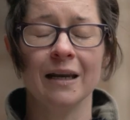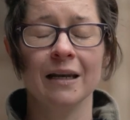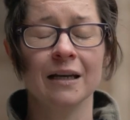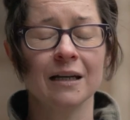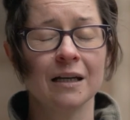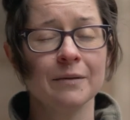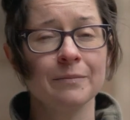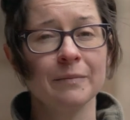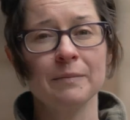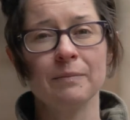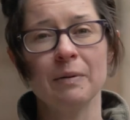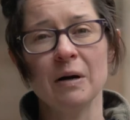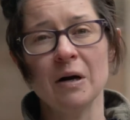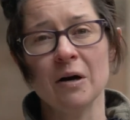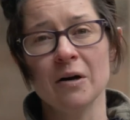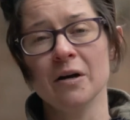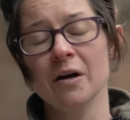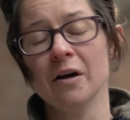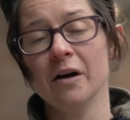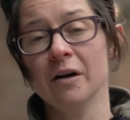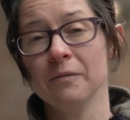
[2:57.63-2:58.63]
And it can be
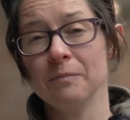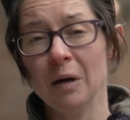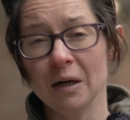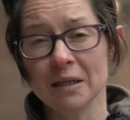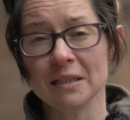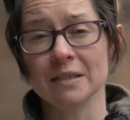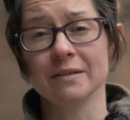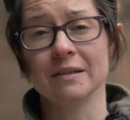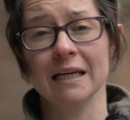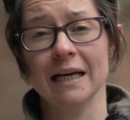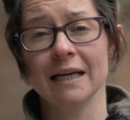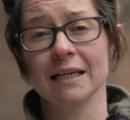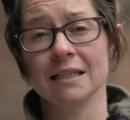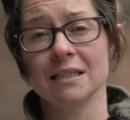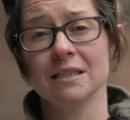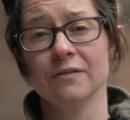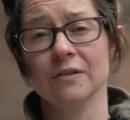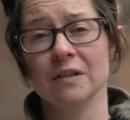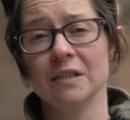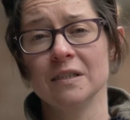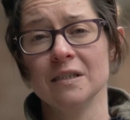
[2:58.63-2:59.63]
part of the
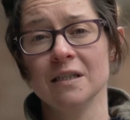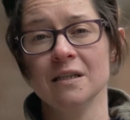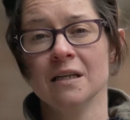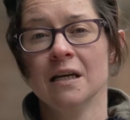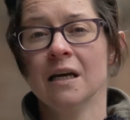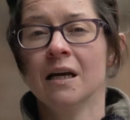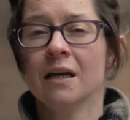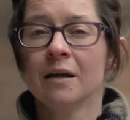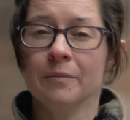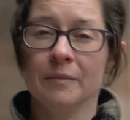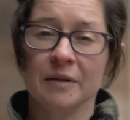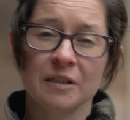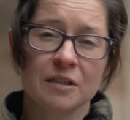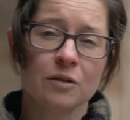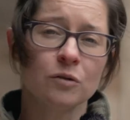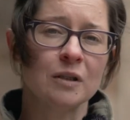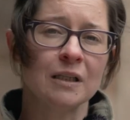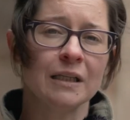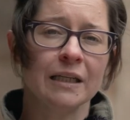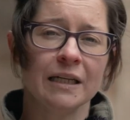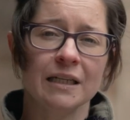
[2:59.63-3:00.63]
activity, it can be
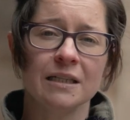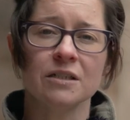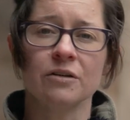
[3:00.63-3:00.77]
totally